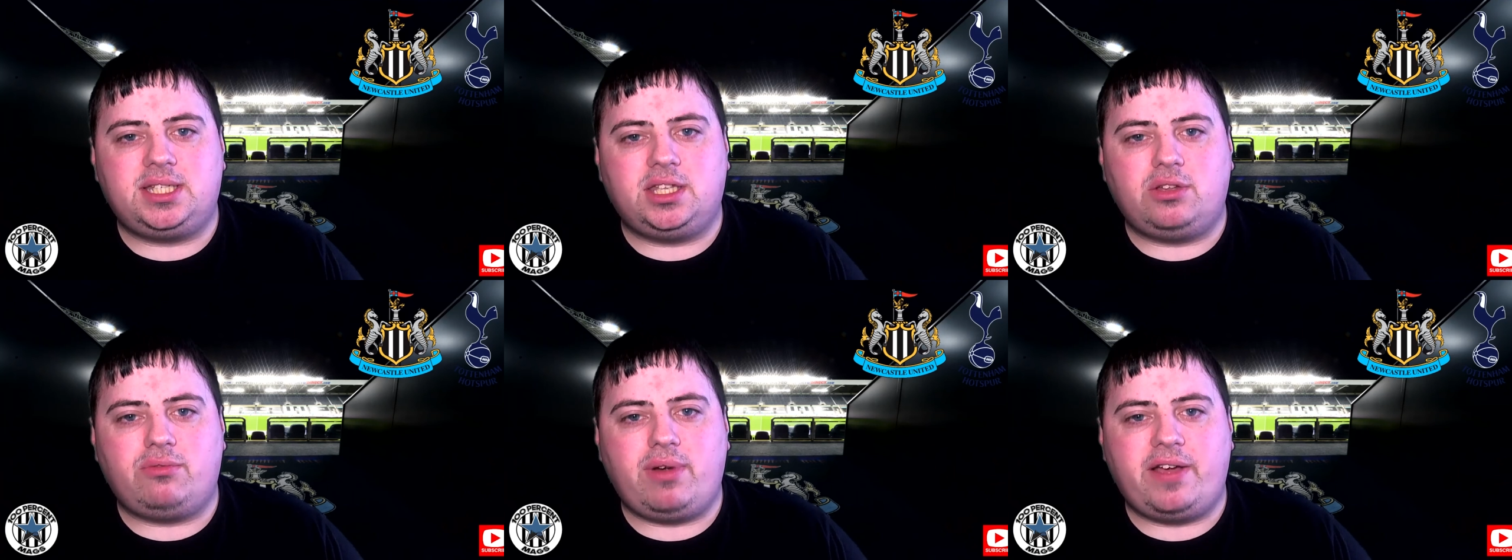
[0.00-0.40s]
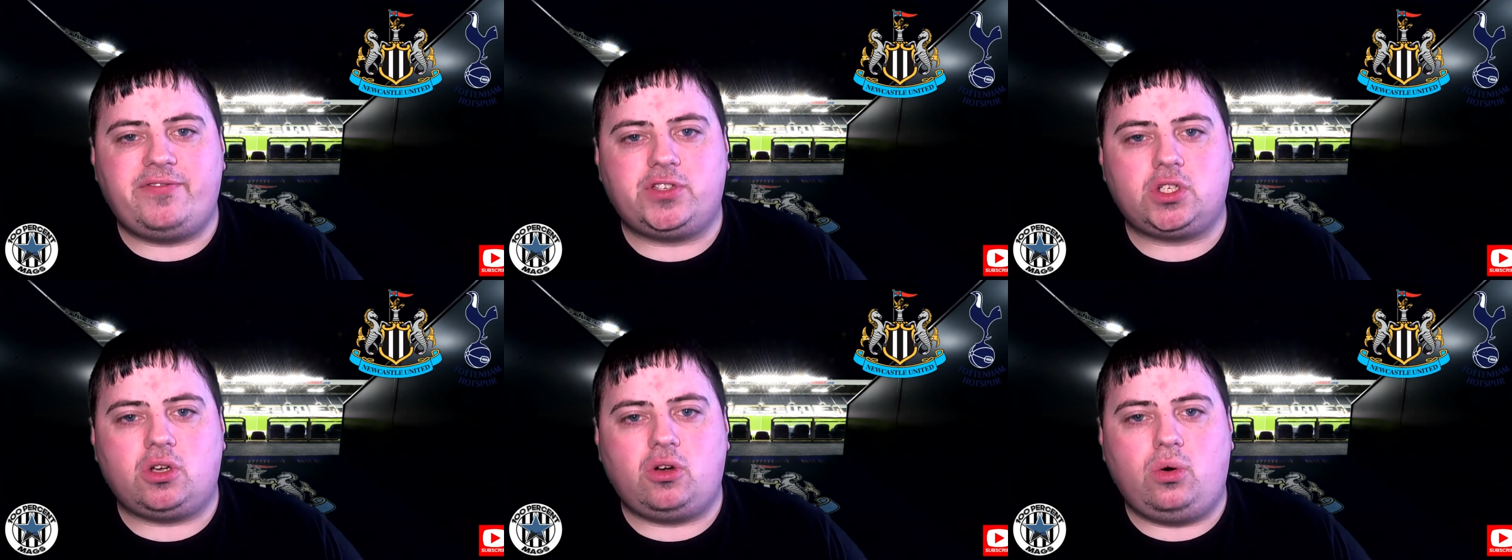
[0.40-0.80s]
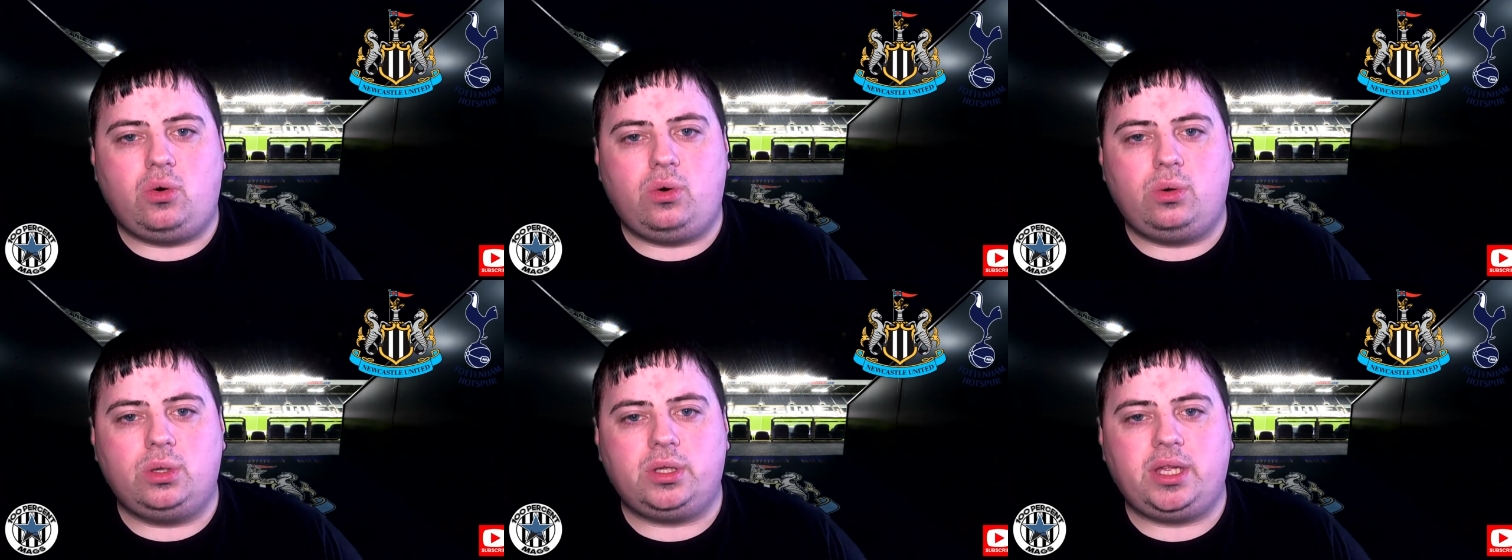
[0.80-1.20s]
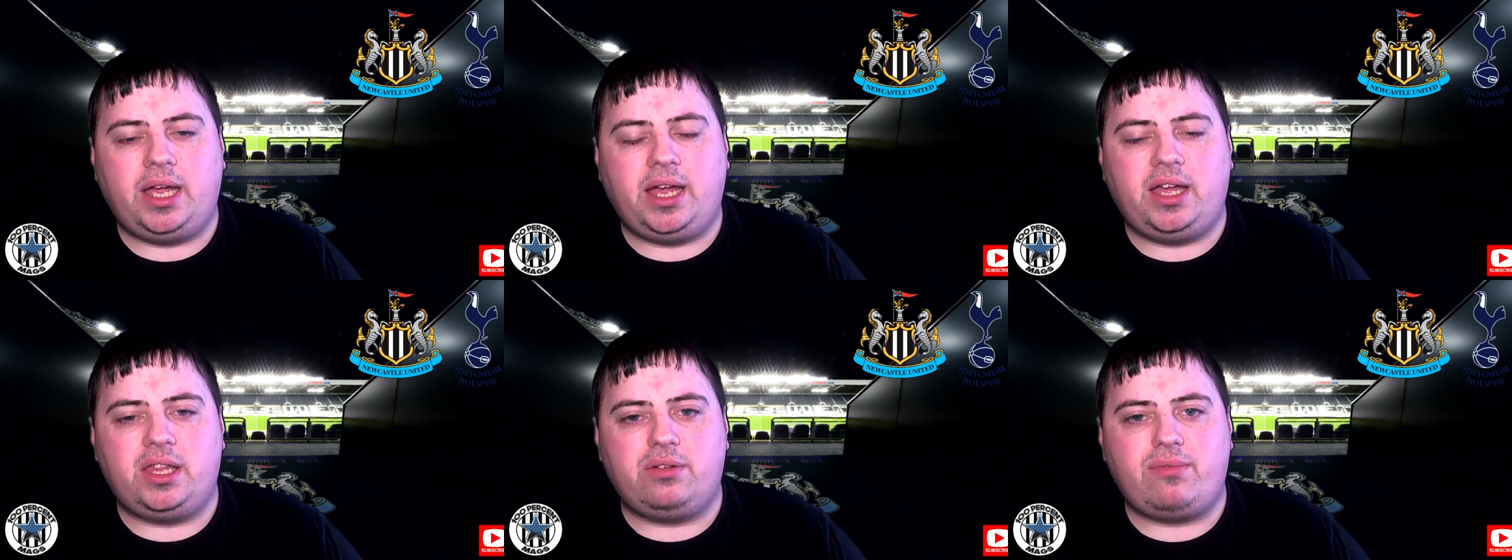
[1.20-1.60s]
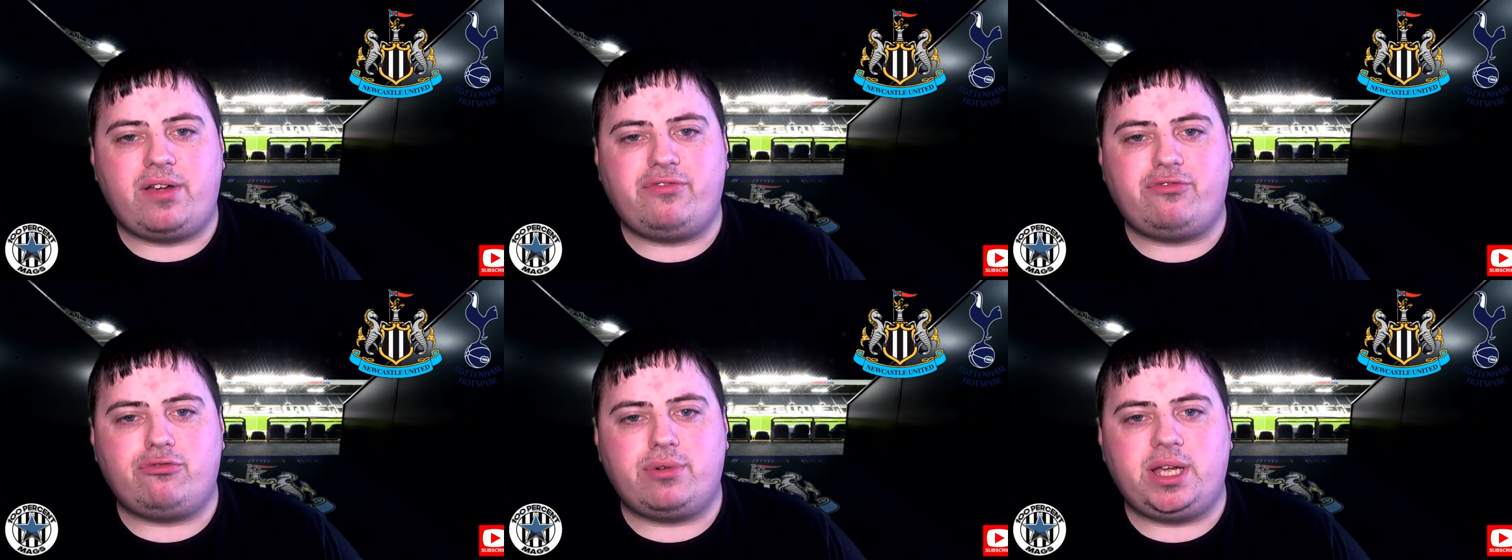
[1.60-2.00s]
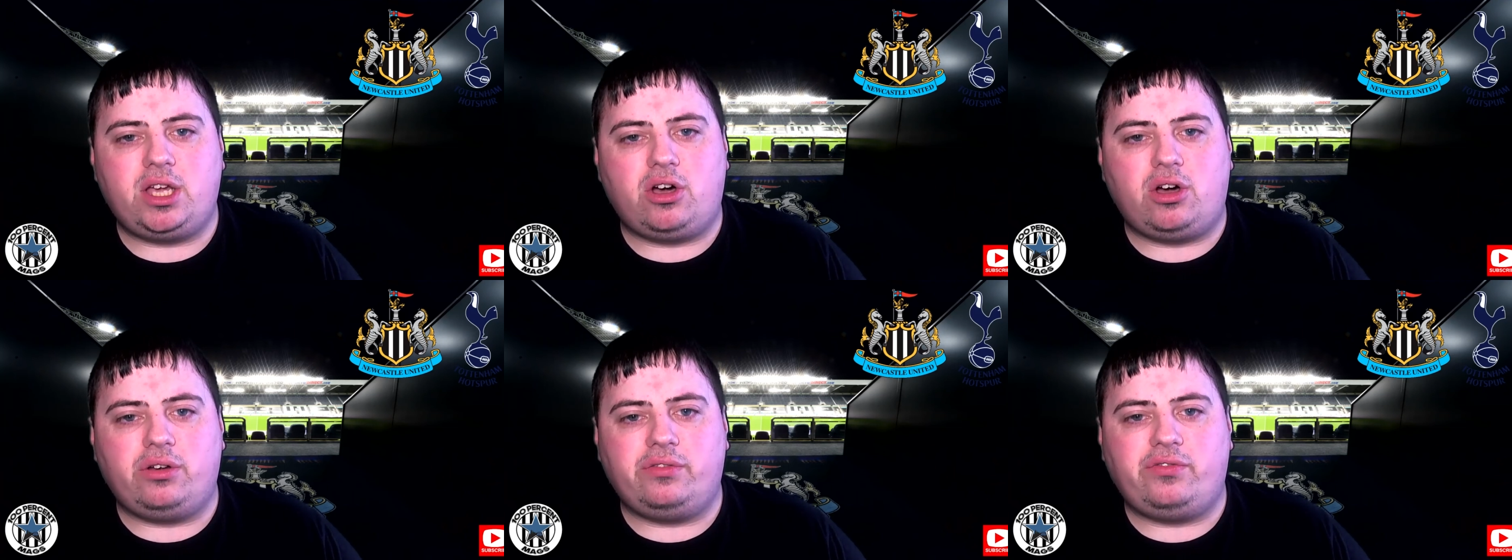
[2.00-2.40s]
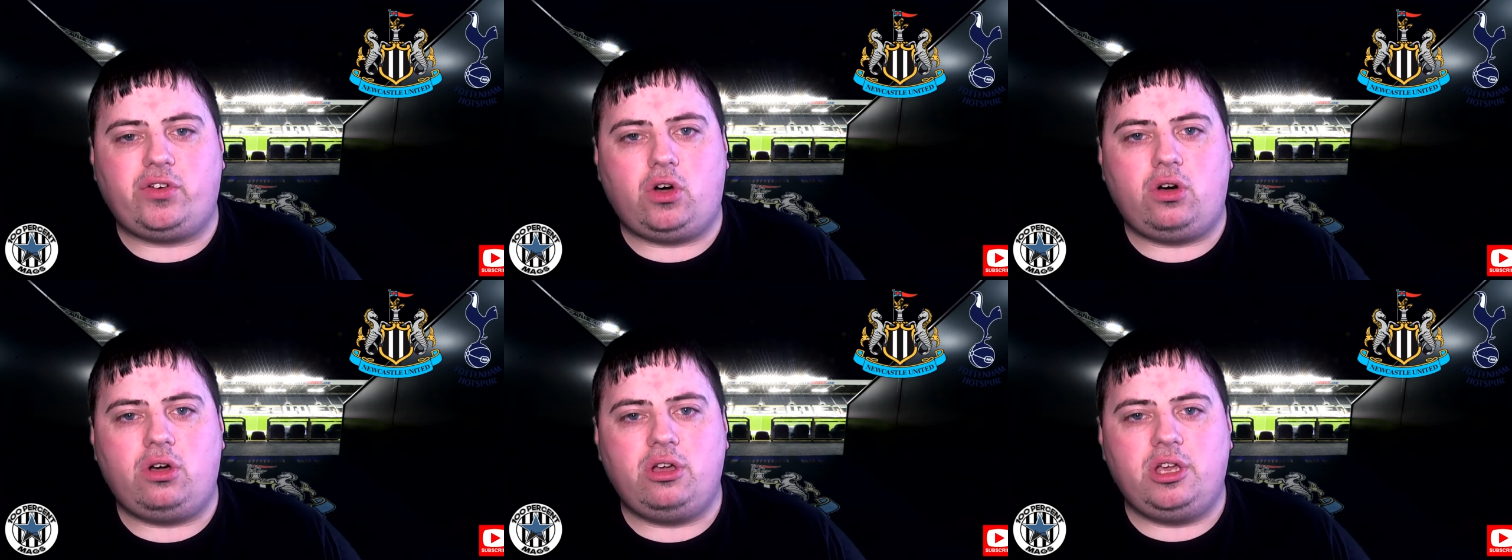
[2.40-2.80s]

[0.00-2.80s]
the refs or the referee on VAR.